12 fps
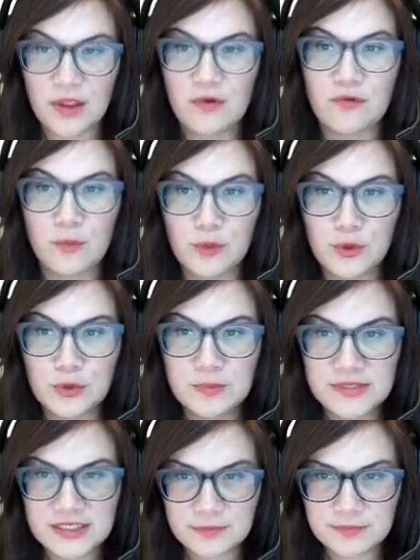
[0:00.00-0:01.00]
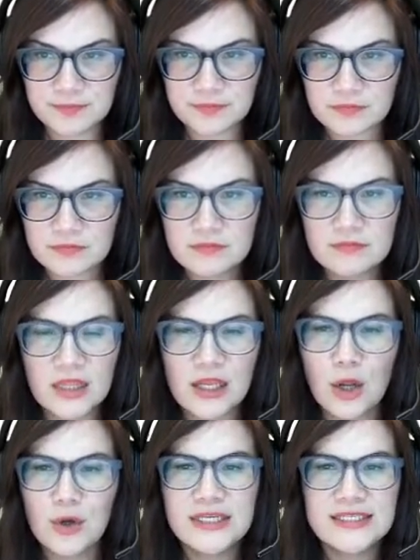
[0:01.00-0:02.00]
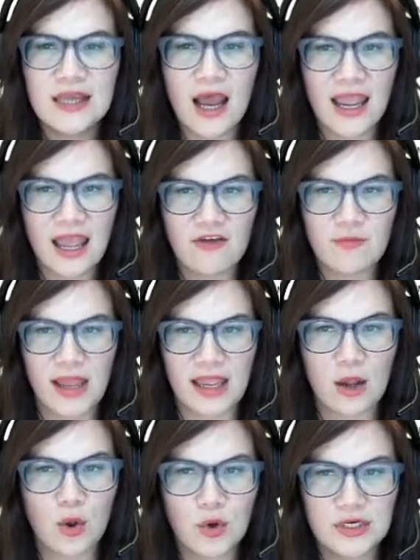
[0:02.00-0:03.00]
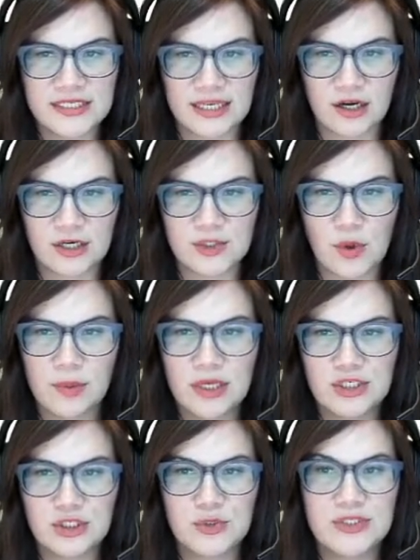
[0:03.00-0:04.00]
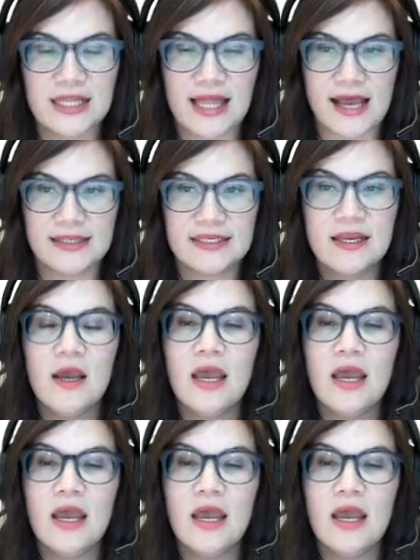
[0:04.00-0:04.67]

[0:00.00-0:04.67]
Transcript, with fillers: From rooms, notice I have my course here, so I'm going to choose class